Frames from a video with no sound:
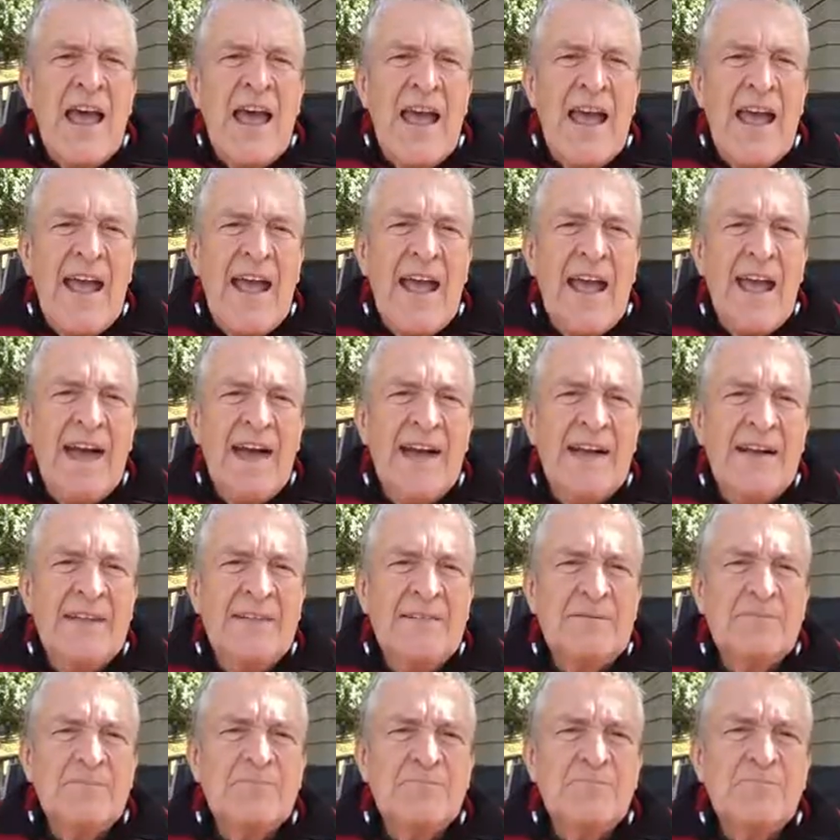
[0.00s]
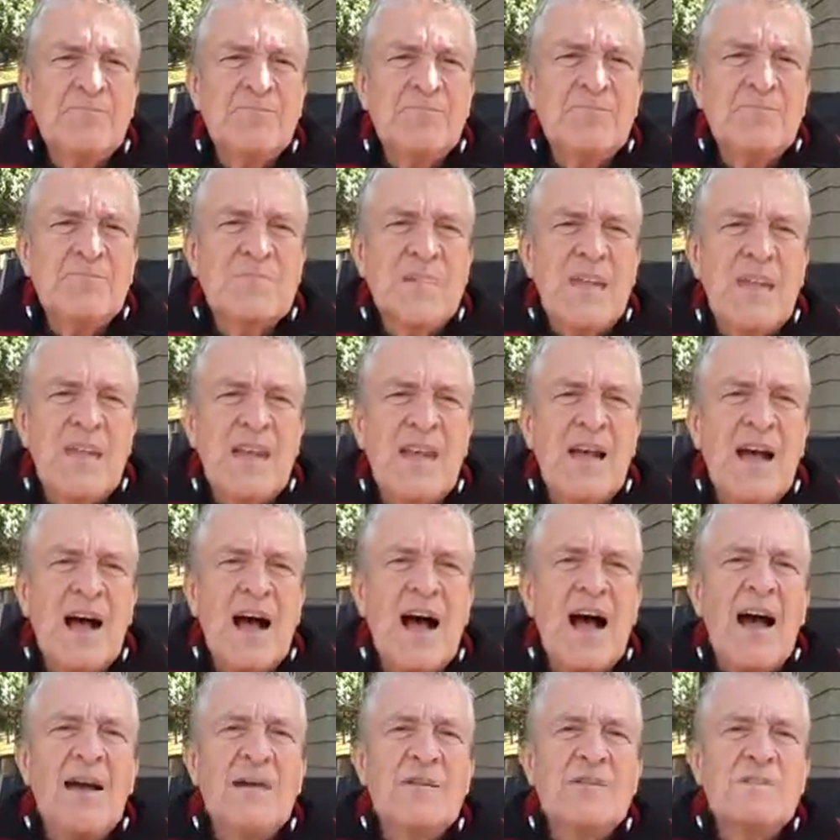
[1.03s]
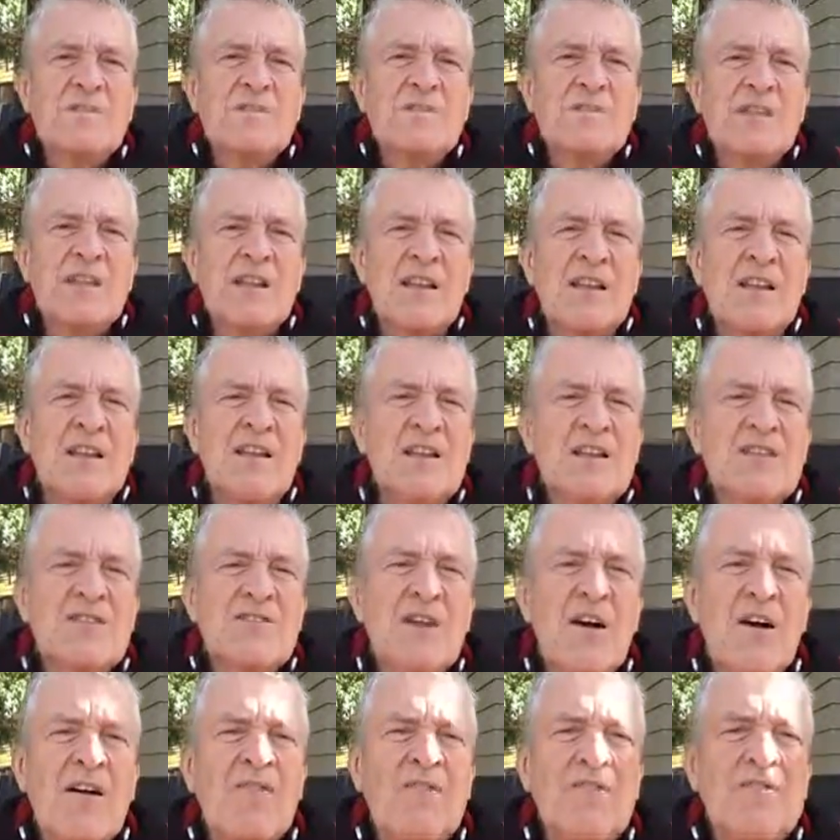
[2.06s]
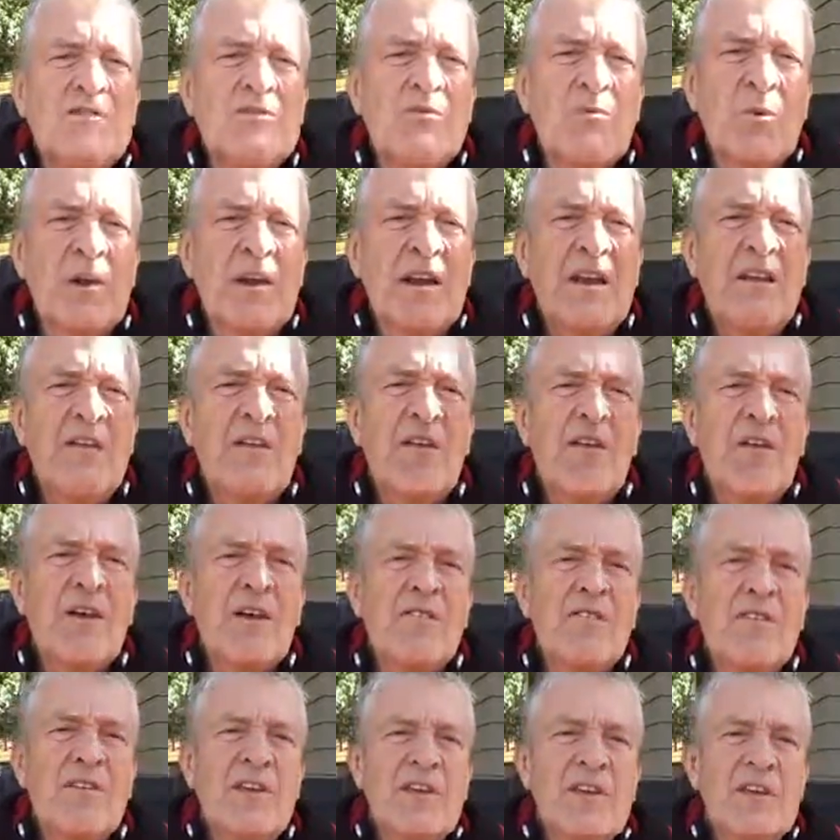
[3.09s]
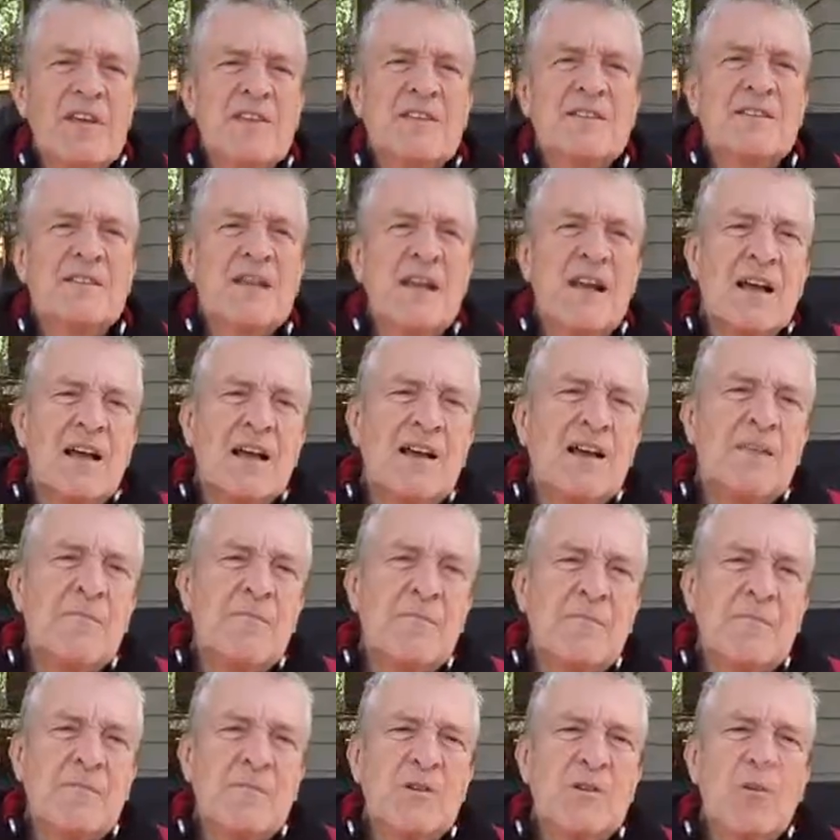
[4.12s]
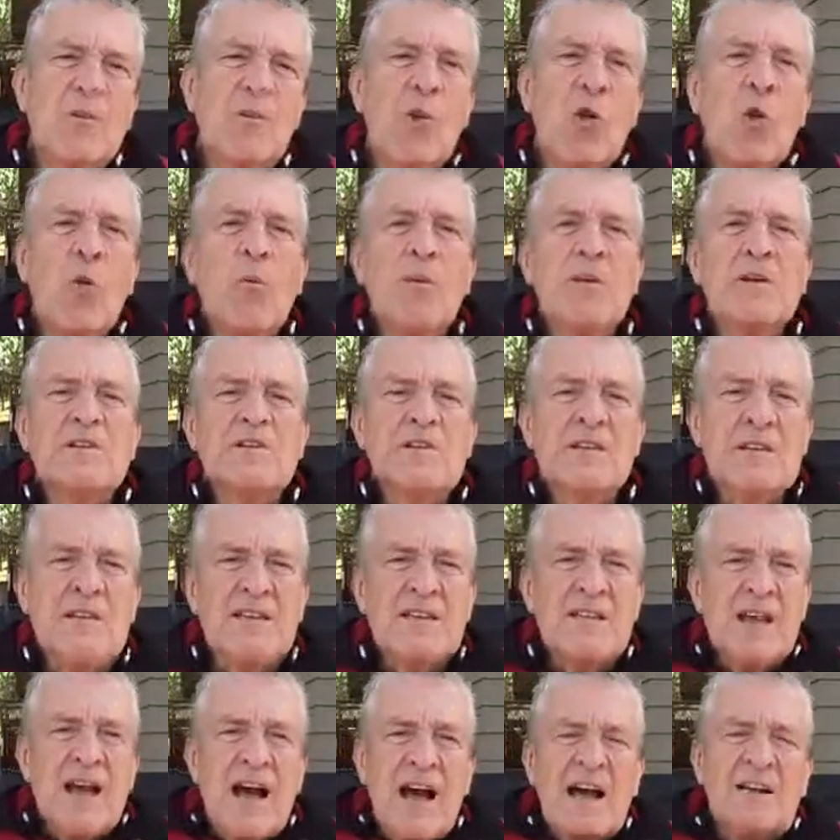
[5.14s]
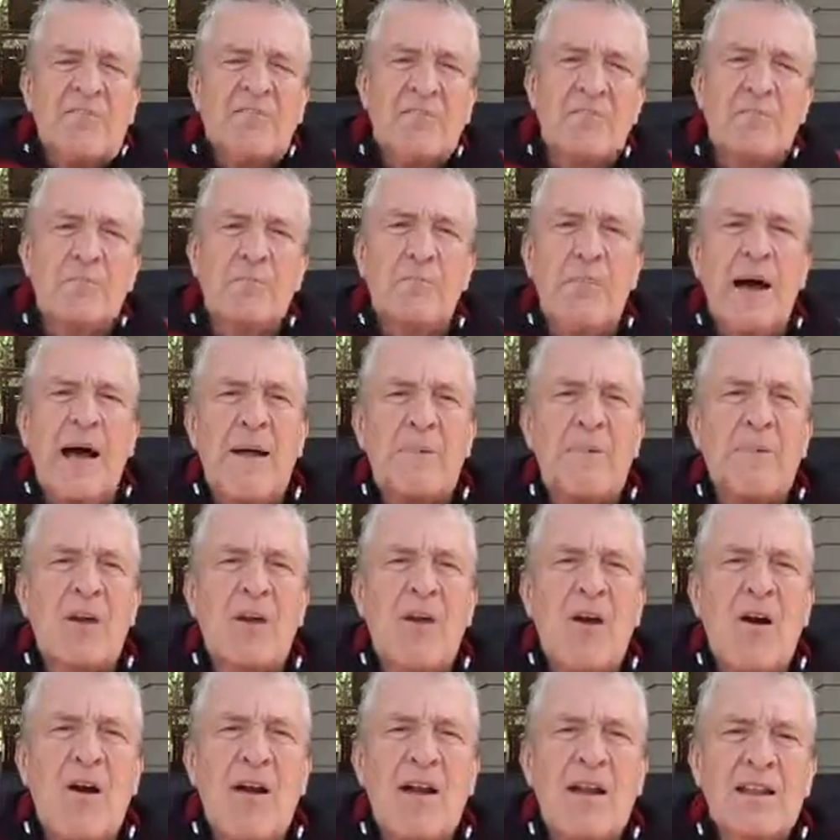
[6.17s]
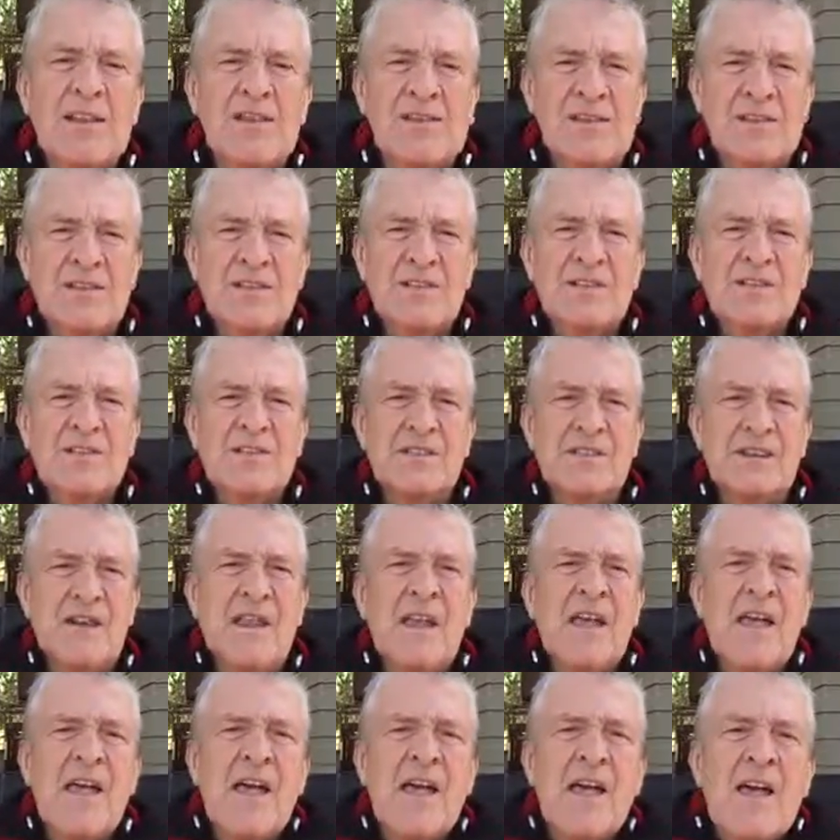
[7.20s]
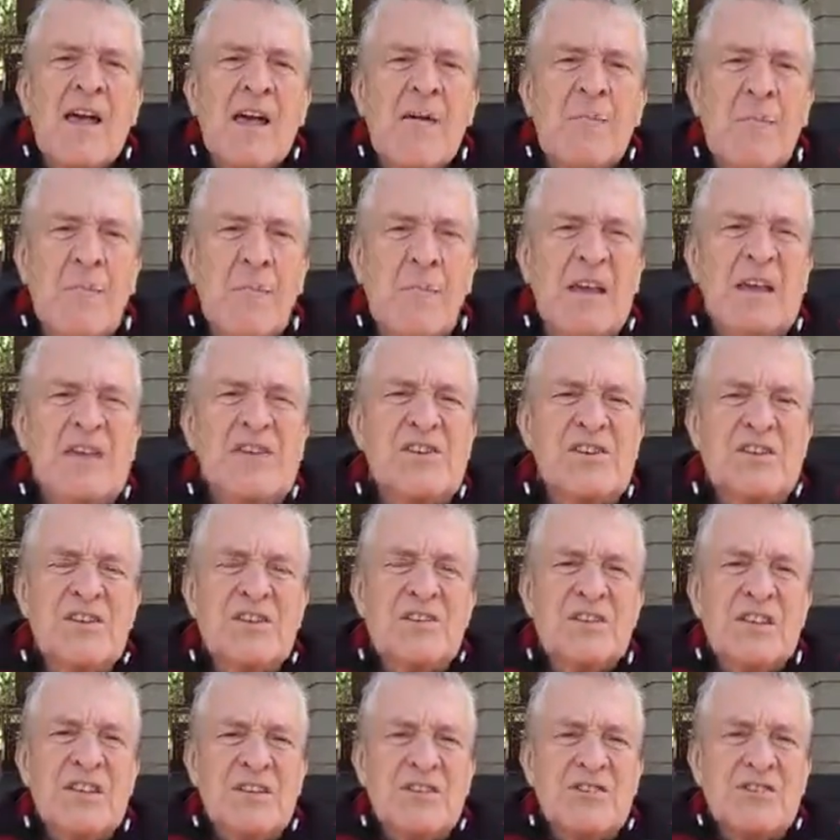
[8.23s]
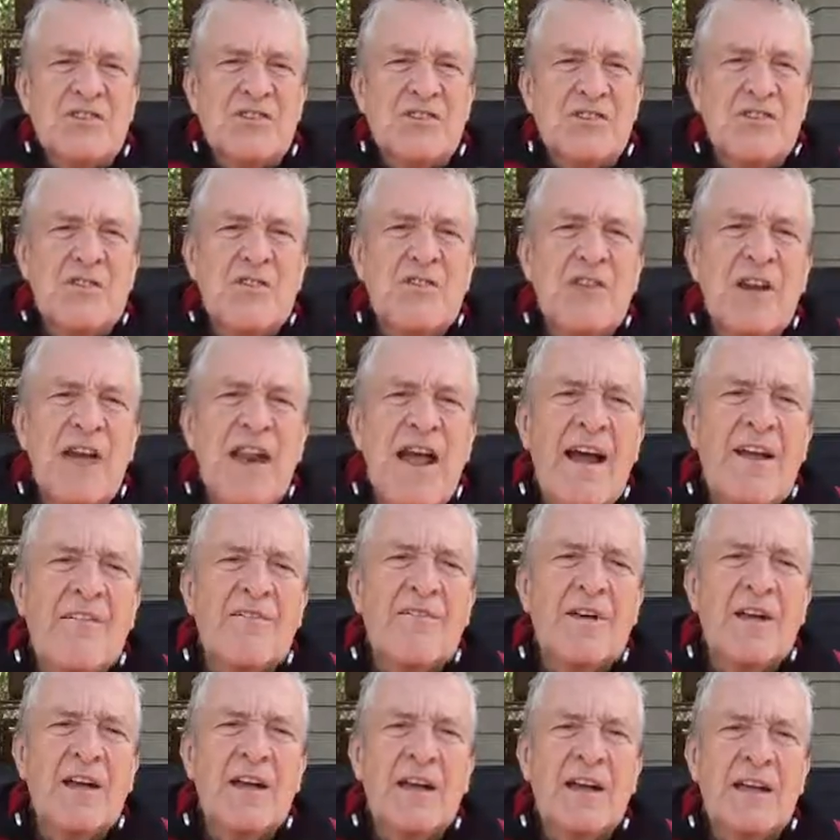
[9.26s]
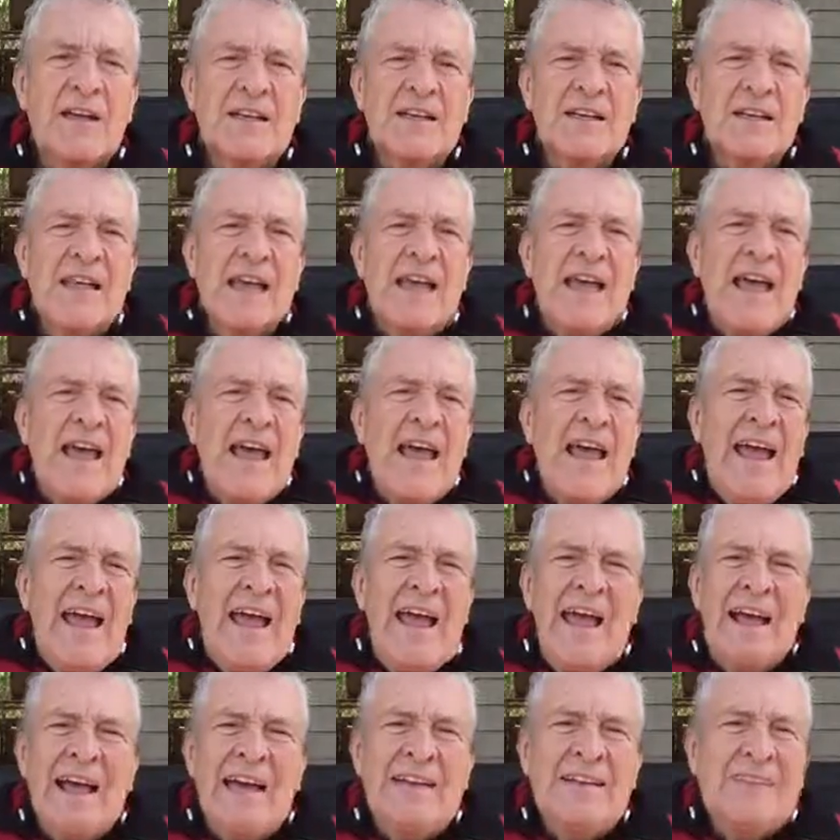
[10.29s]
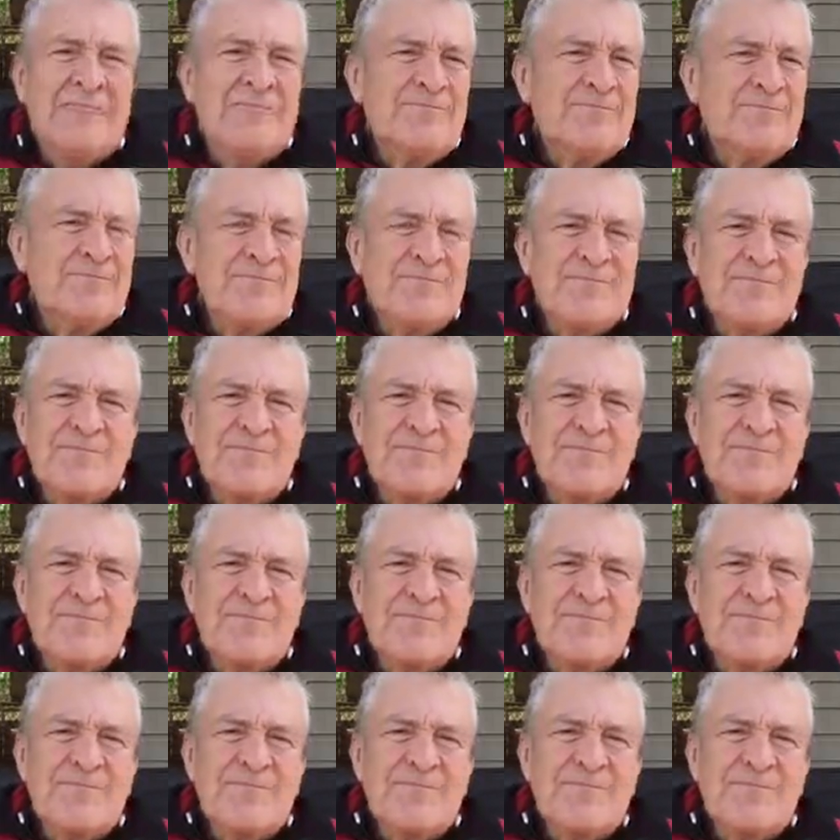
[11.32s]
and I'm sitting in his office reading all of these diplomas he's got for Bible colleges and missions he's served in Africa, and